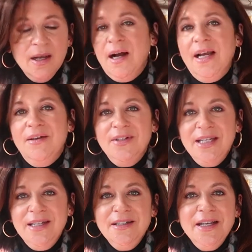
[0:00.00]
I haven't
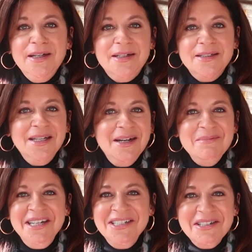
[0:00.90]
eaten yet. I'm
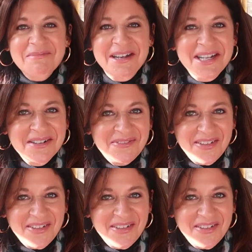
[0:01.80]
an intermittent